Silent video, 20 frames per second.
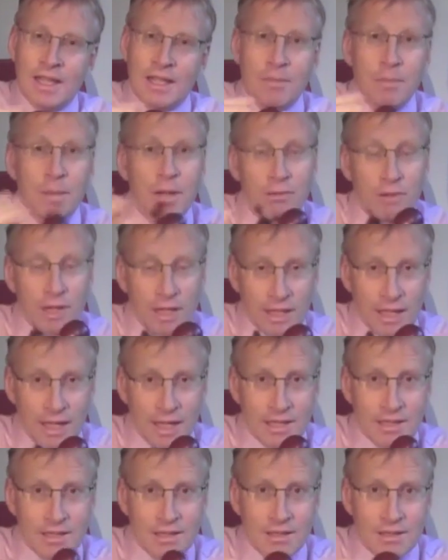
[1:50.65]
The bigger it
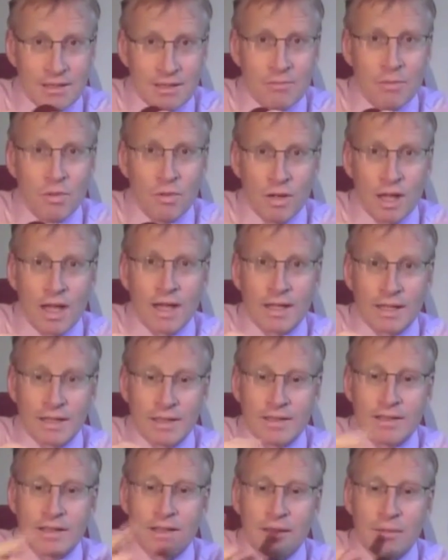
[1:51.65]
gets, the more likely
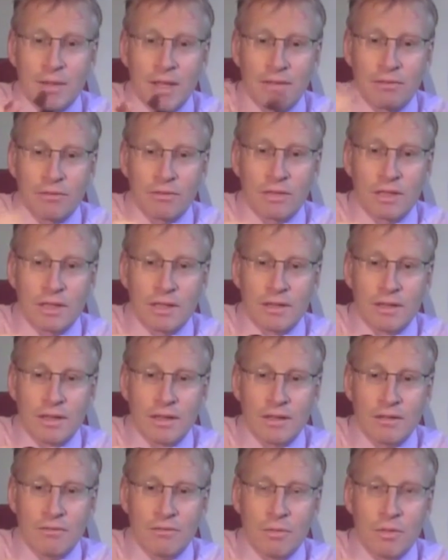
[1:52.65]
it is that they may have to really
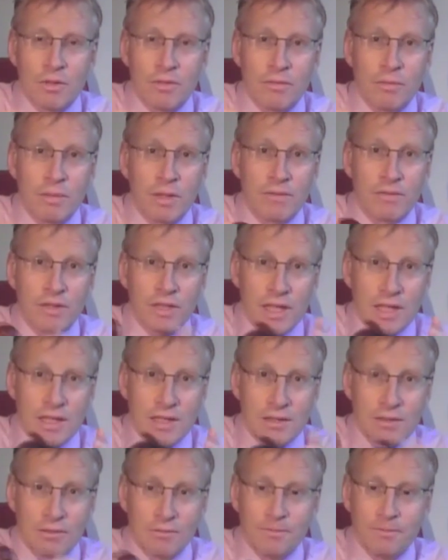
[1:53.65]
remove a bit of your
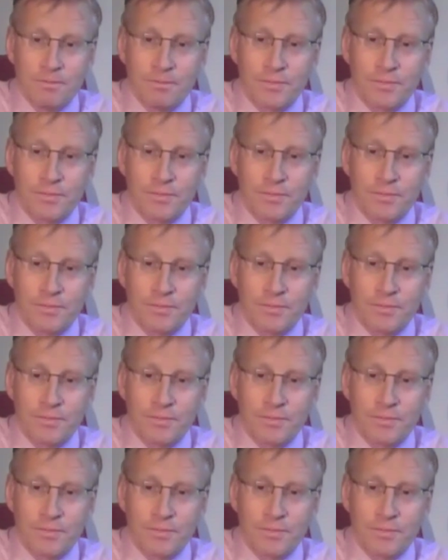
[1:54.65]
testicle.